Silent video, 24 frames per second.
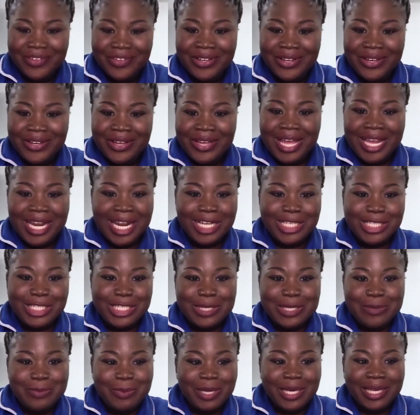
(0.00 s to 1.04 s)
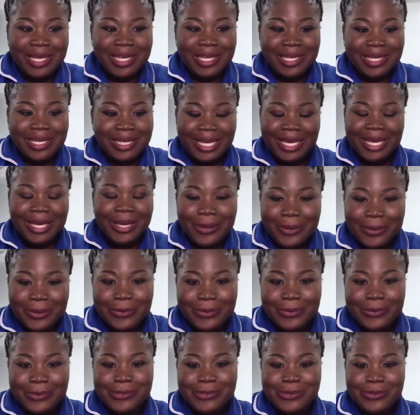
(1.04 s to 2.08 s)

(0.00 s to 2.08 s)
and actually be healed